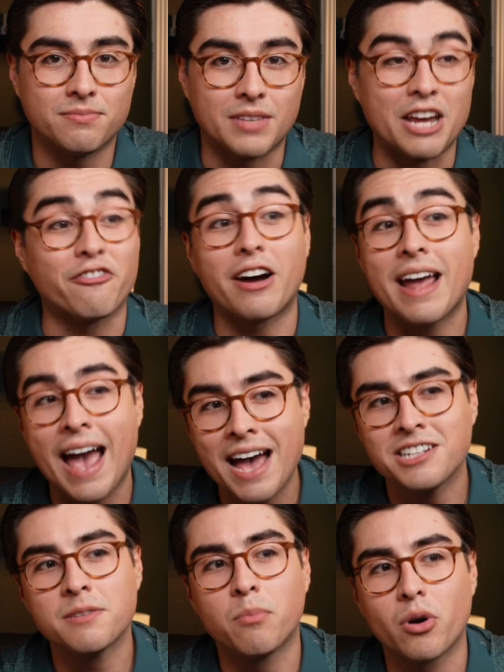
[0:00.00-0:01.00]
If I
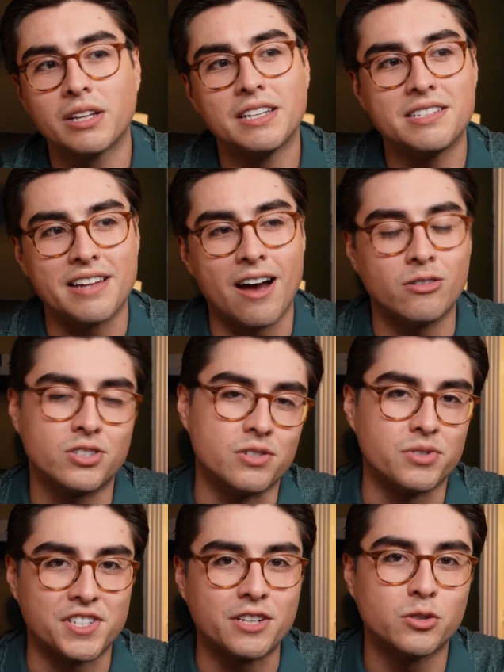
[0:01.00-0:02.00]
had to boil it down to
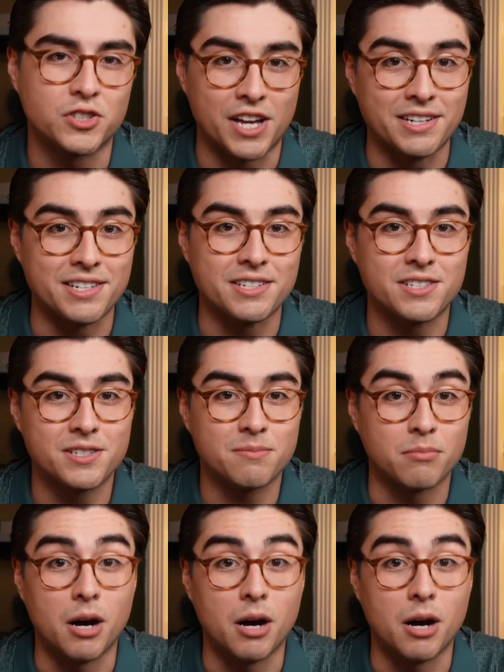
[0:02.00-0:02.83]
a single sentence,